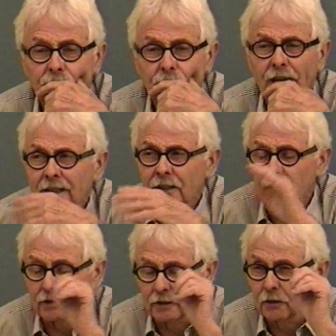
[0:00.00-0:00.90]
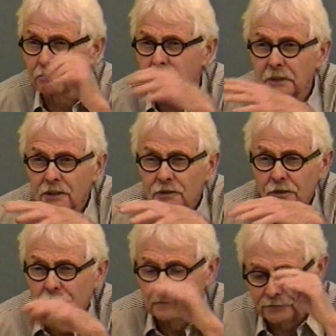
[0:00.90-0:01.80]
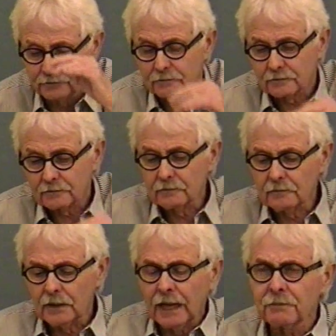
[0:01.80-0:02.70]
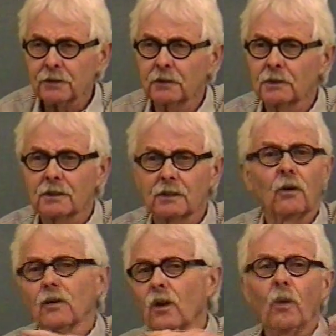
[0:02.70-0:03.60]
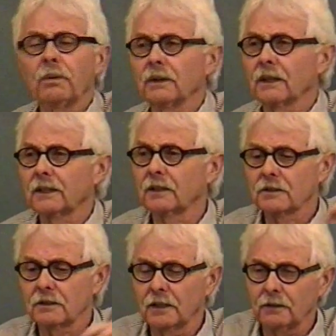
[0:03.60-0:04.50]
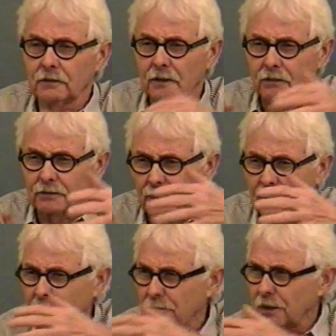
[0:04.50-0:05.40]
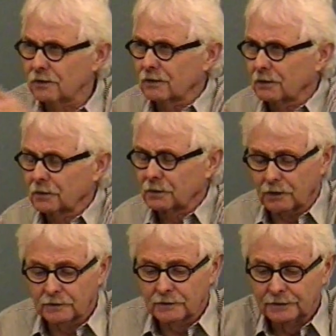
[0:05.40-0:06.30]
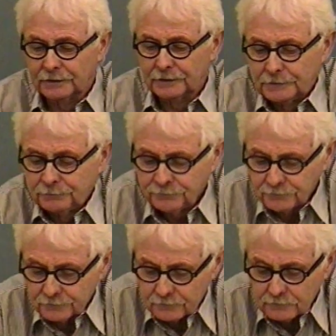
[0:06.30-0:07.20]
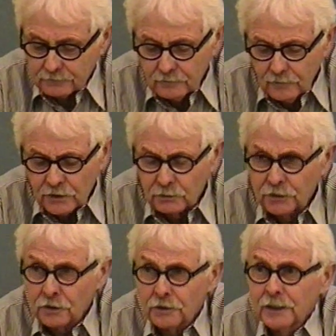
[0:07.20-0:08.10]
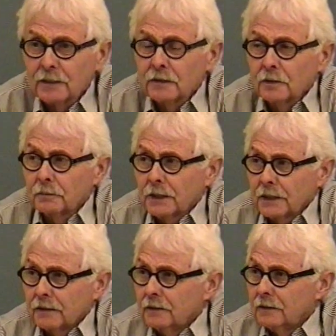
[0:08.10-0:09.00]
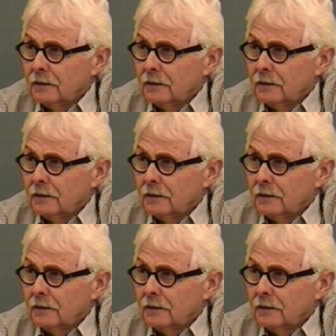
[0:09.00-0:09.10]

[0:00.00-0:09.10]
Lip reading: We had it in our little beach. Hampshire wasn't all open like it is today with little tiny beaches everywhere. So we took her down in her buggy.